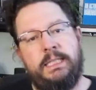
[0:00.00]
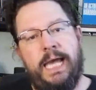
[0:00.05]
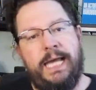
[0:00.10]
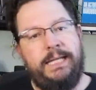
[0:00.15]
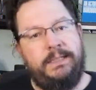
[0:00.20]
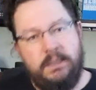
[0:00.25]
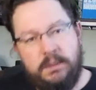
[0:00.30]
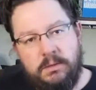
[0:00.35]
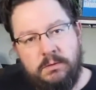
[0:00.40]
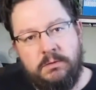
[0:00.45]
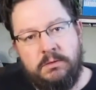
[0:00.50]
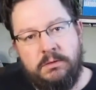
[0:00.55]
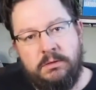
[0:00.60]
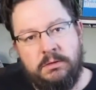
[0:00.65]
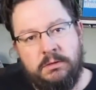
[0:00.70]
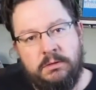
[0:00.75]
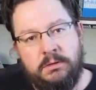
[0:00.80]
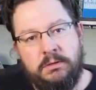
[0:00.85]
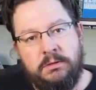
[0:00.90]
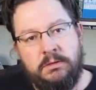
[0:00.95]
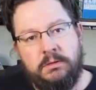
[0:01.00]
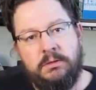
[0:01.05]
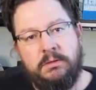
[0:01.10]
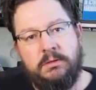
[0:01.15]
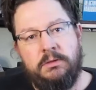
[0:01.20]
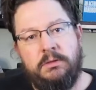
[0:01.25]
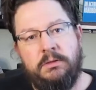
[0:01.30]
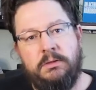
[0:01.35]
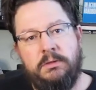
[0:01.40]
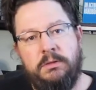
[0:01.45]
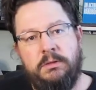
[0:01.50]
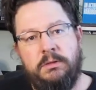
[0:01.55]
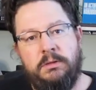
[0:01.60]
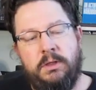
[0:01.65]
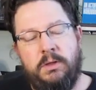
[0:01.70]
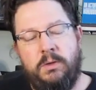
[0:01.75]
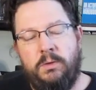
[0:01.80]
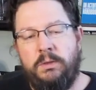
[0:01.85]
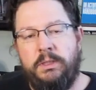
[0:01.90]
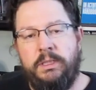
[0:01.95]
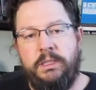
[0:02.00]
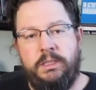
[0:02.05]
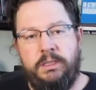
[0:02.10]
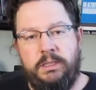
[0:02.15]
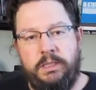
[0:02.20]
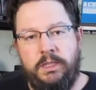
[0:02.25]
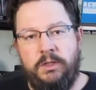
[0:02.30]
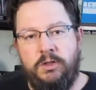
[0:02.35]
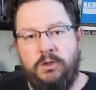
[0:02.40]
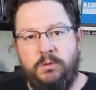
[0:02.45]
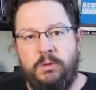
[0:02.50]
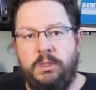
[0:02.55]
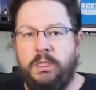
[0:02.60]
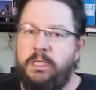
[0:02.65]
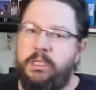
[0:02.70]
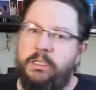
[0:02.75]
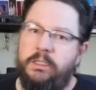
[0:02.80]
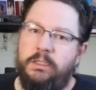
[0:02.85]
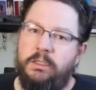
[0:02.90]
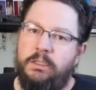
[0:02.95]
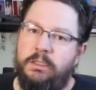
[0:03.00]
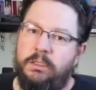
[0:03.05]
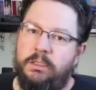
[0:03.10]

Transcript: I don't. Holy shit, who would?